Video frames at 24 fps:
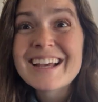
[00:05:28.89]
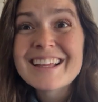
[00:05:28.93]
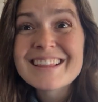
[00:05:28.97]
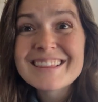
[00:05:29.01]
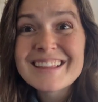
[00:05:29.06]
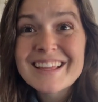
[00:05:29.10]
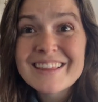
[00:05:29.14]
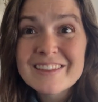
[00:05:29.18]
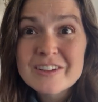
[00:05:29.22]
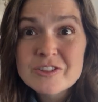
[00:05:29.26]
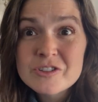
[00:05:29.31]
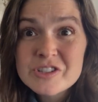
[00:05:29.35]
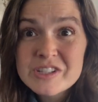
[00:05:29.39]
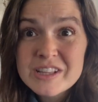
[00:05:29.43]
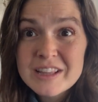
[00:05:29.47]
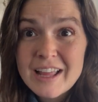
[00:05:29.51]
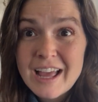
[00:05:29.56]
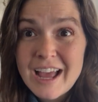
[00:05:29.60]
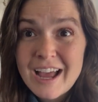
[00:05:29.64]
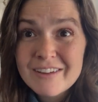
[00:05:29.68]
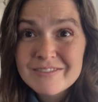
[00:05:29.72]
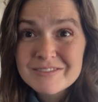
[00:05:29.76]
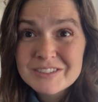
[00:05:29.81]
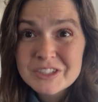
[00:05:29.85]
Then there's
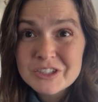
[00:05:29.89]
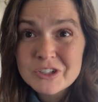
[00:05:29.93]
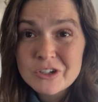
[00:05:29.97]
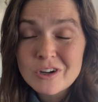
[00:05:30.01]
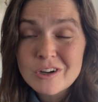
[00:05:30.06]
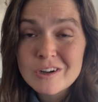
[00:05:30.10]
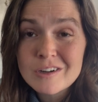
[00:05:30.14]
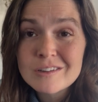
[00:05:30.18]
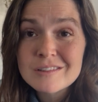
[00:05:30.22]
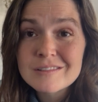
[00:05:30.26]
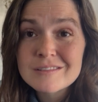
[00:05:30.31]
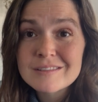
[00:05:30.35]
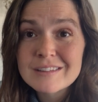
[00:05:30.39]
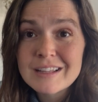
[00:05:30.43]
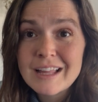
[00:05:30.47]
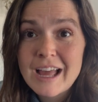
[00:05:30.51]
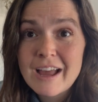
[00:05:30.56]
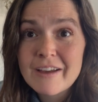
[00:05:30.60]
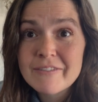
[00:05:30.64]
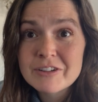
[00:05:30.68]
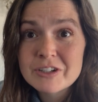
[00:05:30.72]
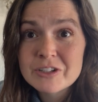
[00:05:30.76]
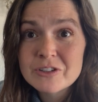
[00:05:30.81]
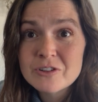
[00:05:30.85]
lavender.
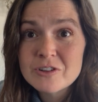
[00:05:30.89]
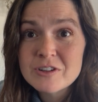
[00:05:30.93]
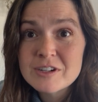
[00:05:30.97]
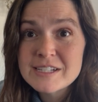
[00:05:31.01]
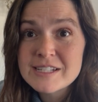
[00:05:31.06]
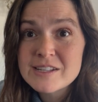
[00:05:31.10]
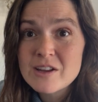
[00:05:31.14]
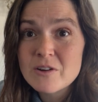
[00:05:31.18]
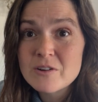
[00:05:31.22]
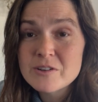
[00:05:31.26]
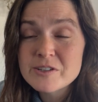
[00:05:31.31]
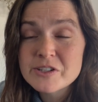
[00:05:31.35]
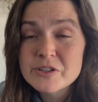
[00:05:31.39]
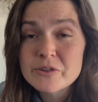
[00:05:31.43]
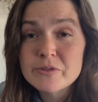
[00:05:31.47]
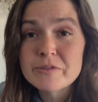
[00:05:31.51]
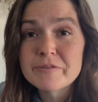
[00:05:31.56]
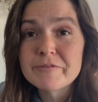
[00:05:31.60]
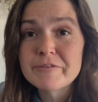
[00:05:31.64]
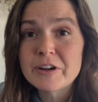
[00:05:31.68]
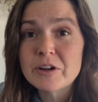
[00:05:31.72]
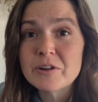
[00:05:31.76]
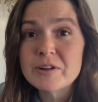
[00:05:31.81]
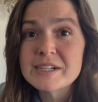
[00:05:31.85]
Lavender is also a
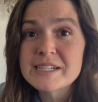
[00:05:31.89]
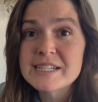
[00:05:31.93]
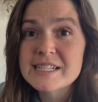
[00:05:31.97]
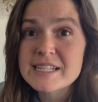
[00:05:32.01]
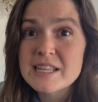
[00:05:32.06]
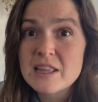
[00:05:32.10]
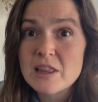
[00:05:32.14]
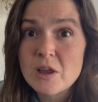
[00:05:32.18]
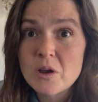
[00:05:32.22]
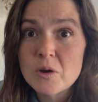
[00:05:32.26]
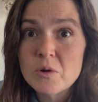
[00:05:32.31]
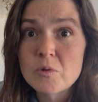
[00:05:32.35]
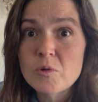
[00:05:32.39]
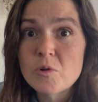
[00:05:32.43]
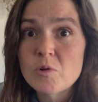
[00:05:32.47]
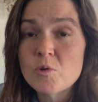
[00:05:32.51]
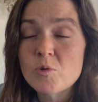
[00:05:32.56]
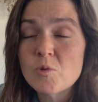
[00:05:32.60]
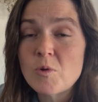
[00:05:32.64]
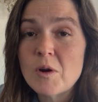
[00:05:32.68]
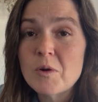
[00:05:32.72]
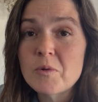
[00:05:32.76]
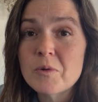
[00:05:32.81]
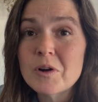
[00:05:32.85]
very slow
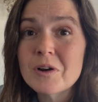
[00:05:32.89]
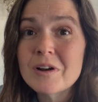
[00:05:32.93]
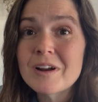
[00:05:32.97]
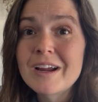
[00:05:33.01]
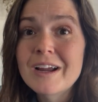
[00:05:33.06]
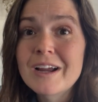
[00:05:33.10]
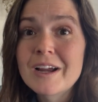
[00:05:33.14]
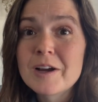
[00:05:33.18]
grower,